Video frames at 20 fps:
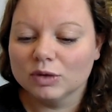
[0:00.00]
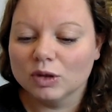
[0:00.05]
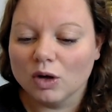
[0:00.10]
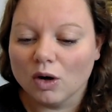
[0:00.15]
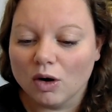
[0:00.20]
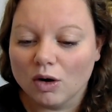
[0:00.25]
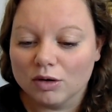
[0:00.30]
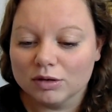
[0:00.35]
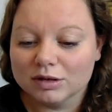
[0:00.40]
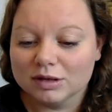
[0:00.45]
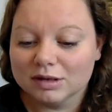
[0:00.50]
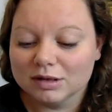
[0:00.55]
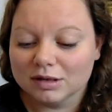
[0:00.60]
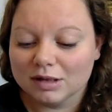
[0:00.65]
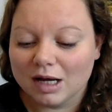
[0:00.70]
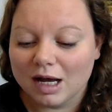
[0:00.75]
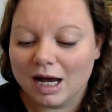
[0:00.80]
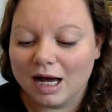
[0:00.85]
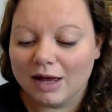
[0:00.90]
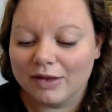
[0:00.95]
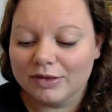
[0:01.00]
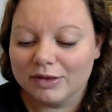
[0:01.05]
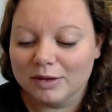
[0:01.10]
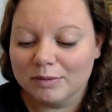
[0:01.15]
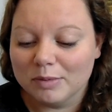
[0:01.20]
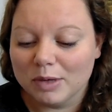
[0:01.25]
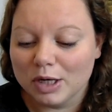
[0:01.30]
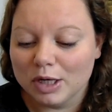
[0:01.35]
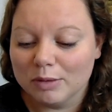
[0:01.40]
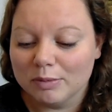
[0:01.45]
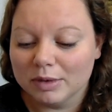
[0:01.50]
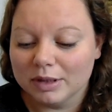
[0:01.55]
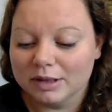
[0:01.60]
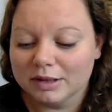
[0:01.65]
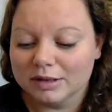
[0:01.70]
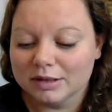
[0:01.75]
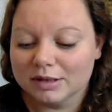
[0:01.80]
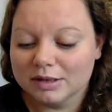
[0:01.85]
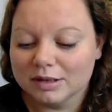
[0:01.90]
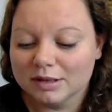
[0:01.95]
got at the
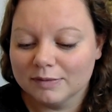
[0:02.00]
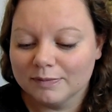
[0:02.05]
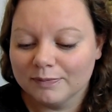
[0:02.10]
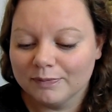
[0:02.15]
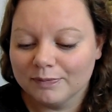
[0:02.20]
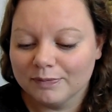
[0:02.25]
moment,